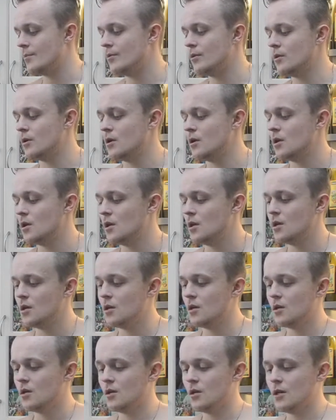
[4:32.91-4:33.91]

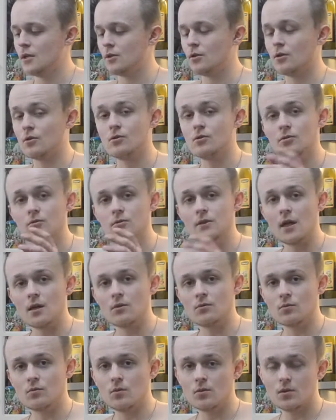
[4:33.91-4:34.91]
got cooled down
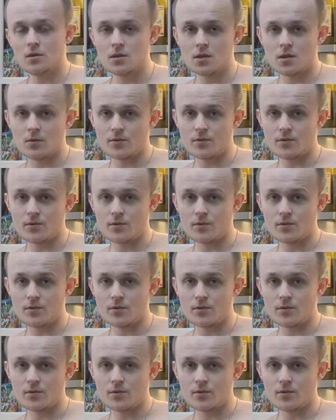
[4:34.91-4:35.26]
the water,